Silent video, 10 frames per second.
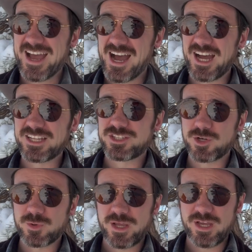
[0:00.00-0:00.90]
I
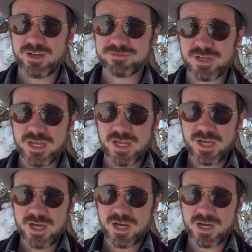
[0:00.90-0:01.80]
don't have
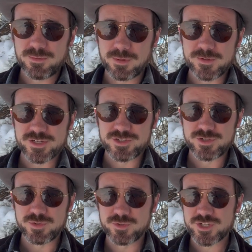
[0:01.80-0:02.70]
uh, permission
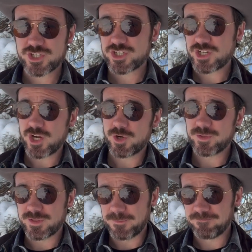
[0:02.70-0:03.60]
to share
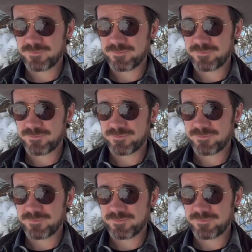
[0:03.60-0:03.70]
them.